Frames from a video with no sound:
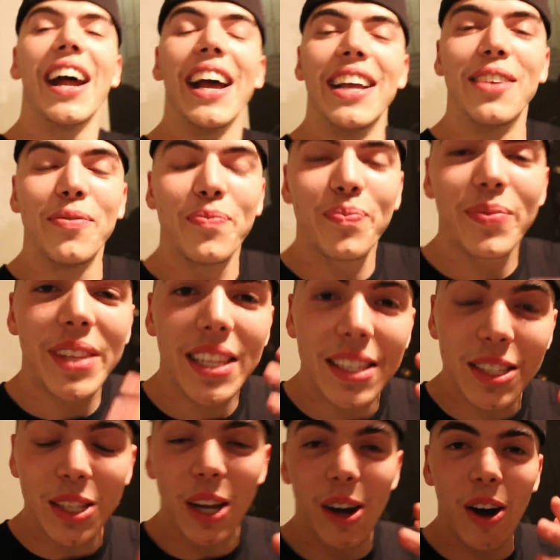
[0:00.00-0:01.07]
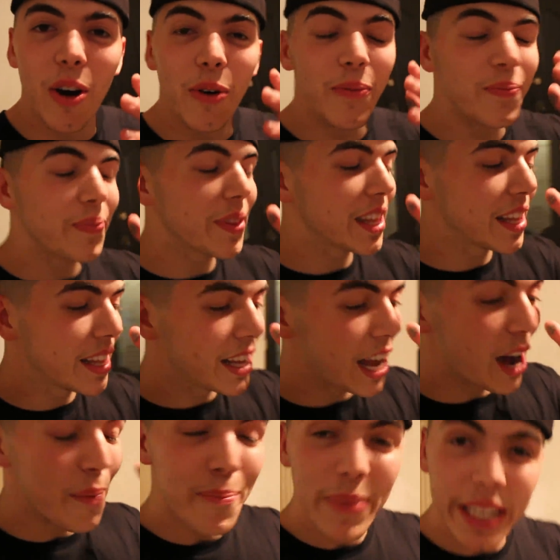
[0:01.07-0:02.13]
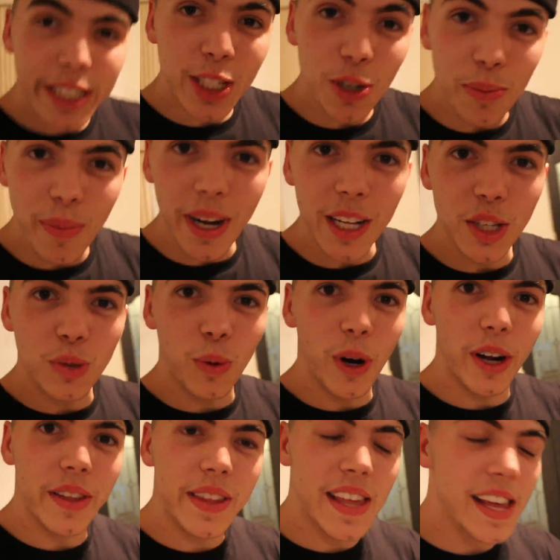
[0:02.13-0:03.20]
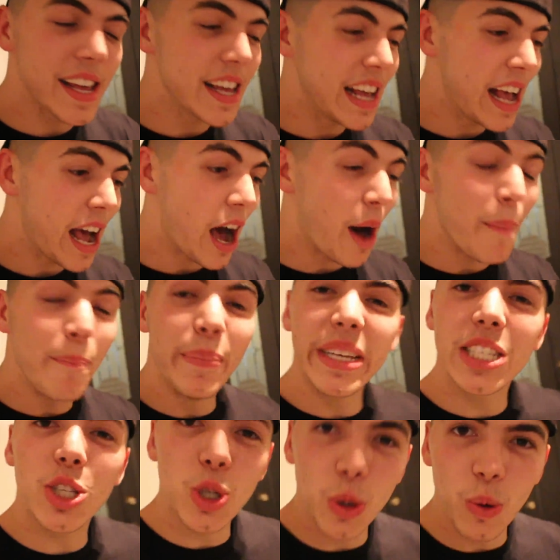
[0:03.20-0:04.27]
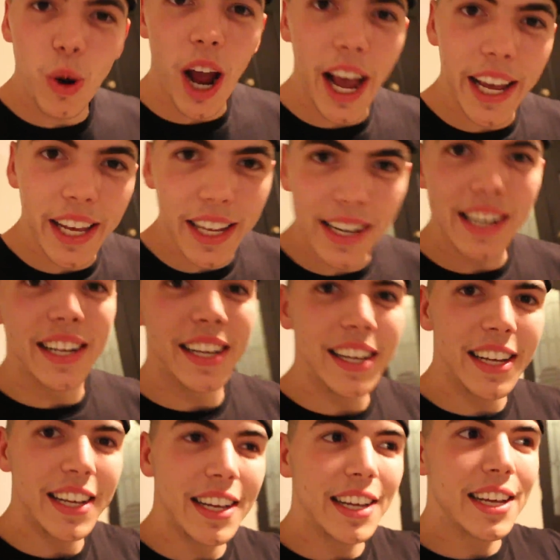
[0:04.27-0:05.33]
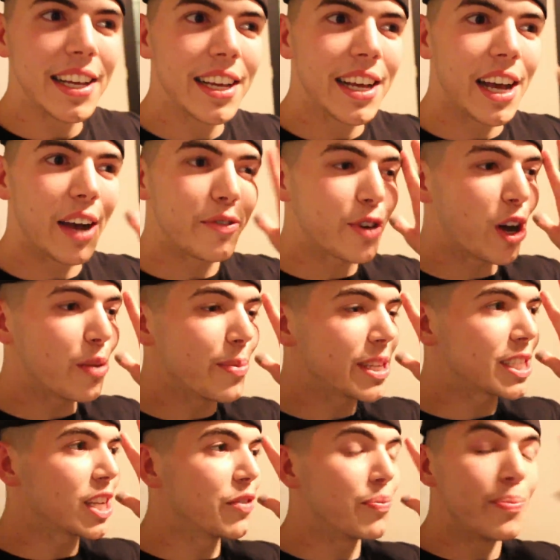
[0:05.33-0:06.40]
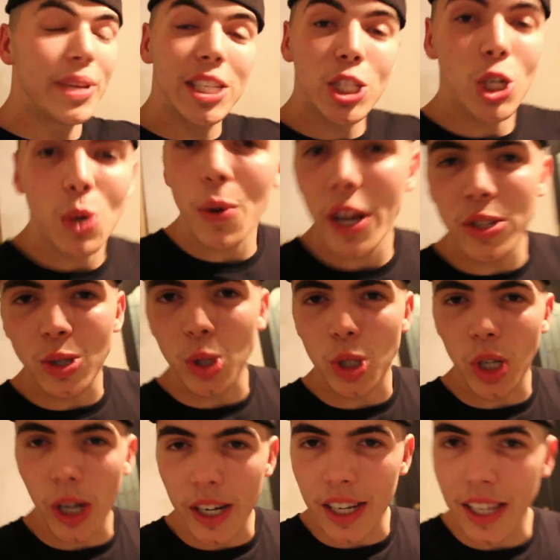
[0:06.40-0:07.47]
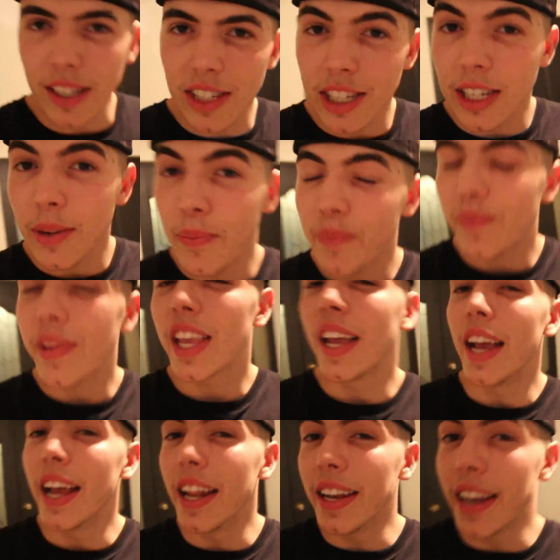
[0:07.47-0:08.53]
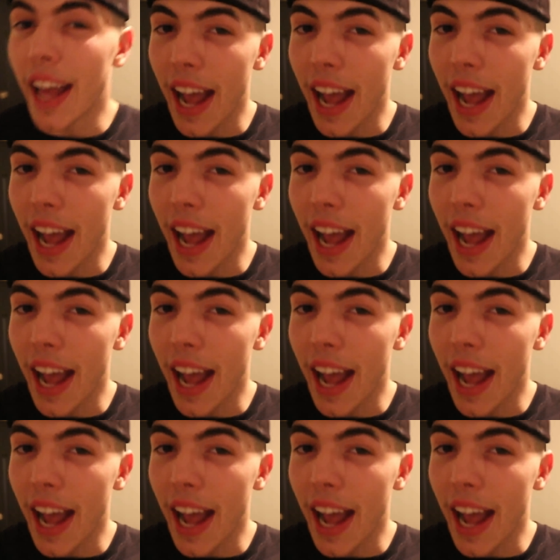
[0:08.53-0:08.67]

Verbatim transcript: right, so I'm Mr. Money's Worth. I'm Mr. Riot. I've called myself Mr. Wrestle Circus. And